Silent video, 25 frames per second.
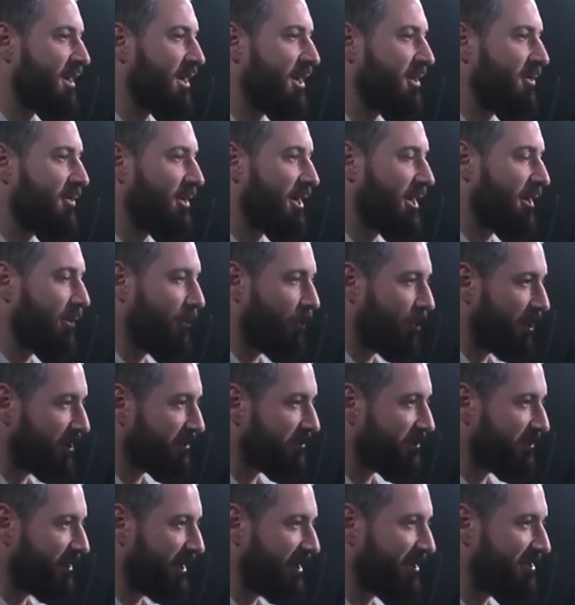Oh, you gotta work
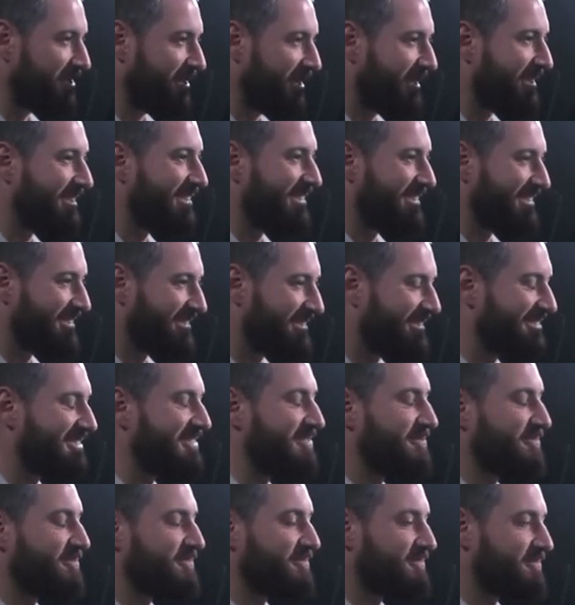together, yeah? together.
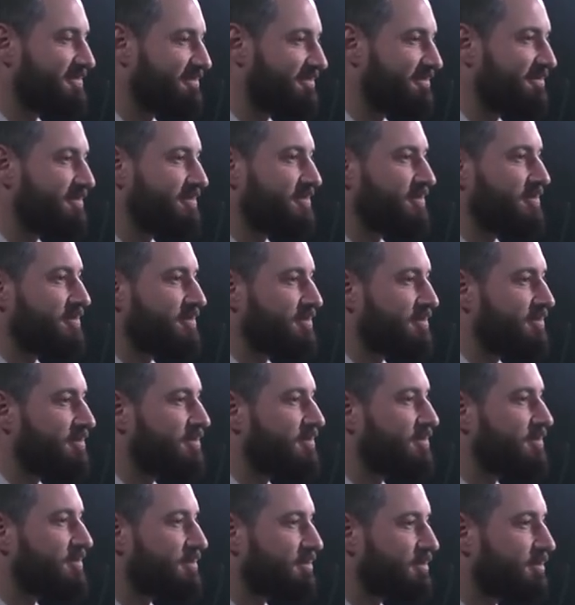And it was very
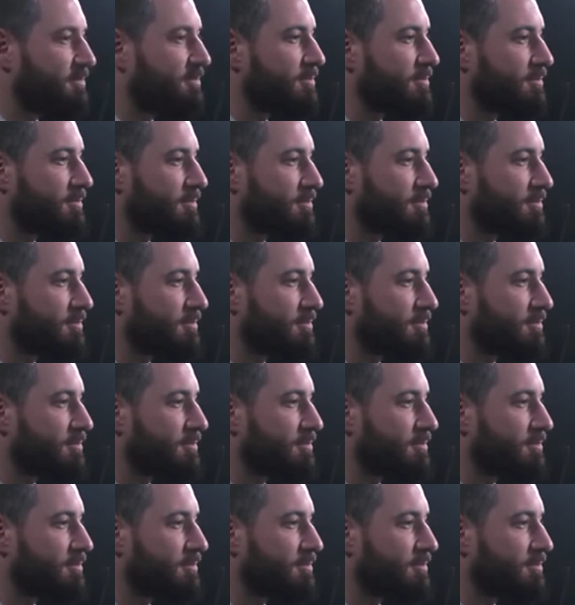rare